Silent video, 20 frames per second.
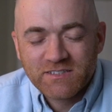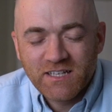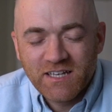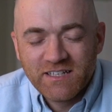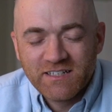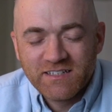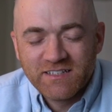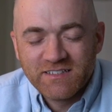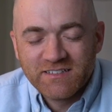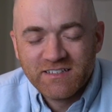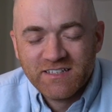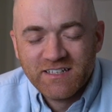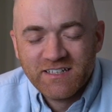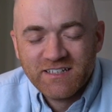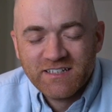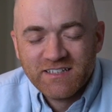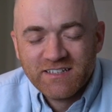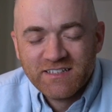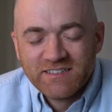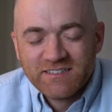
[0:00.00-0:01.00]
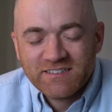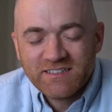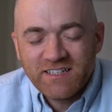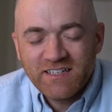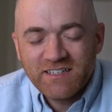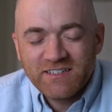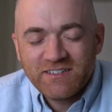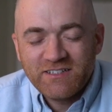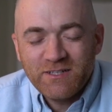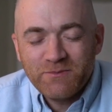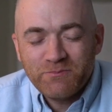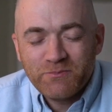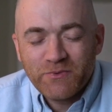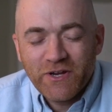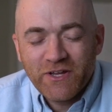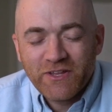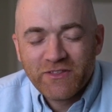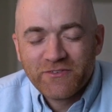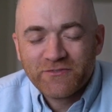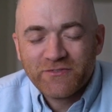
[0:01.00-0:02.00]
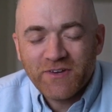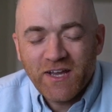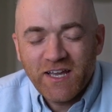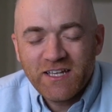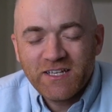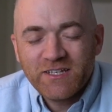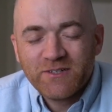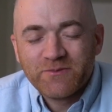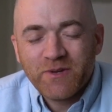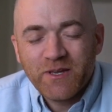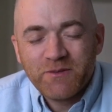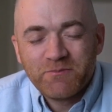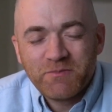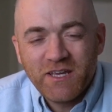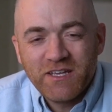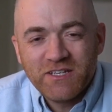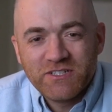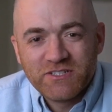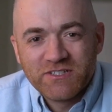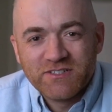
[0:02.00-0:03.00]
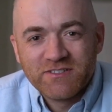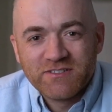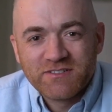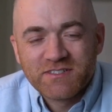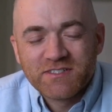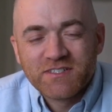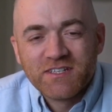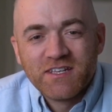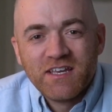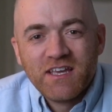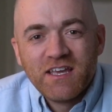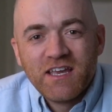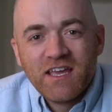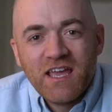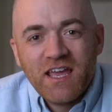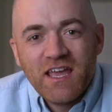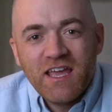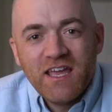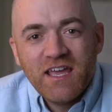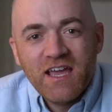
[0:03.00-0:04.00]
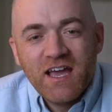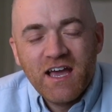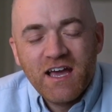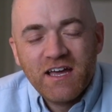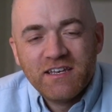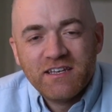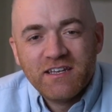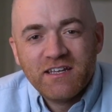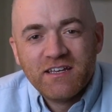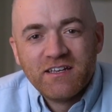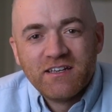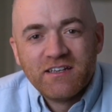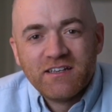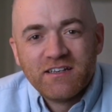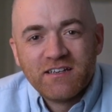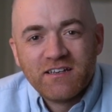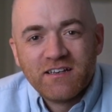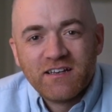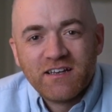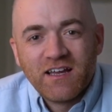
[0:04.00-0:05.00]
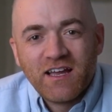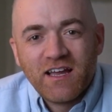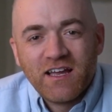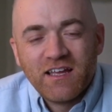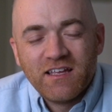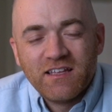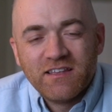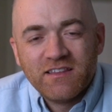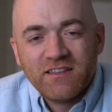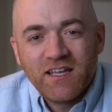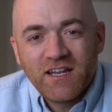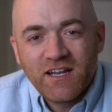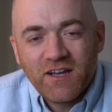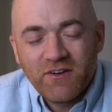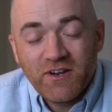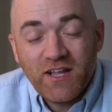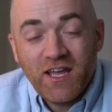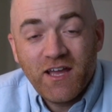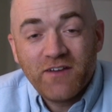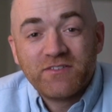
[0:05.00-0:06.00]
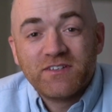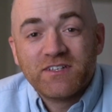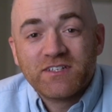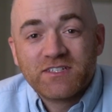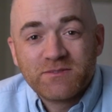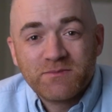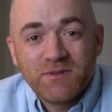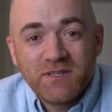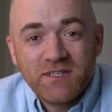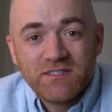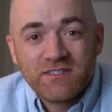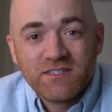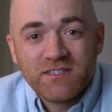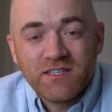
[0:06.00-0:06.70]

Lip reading: kind of take a deep breath, find my patience, and then I would have to explain to